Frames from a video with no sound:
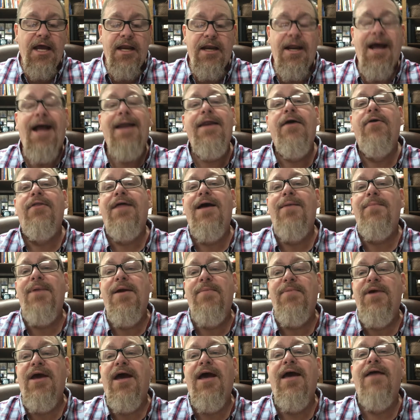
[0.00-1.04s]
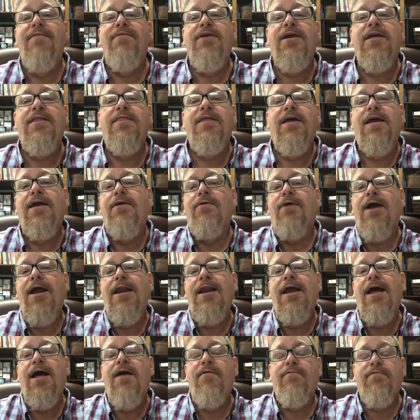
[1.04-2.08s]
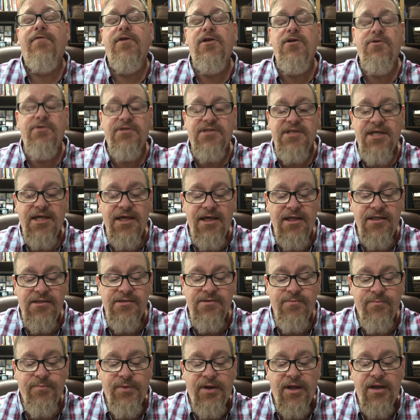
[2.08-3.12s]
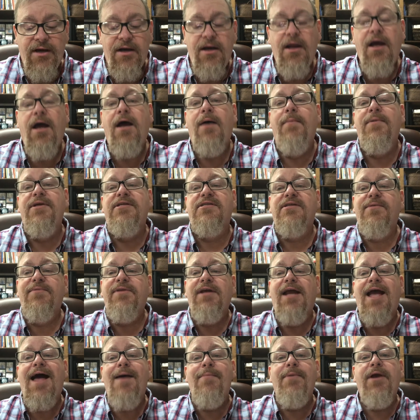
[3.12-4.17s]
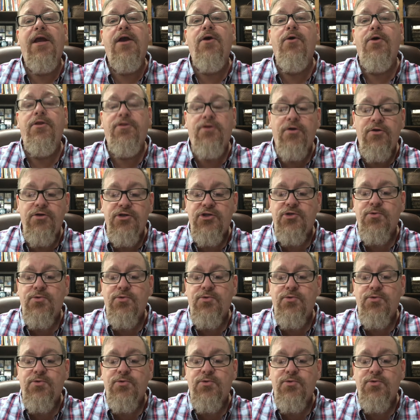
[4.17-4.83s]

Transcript: Now, I know that may be a heavy thing right now for you as kids, but it's something I've been going through. Just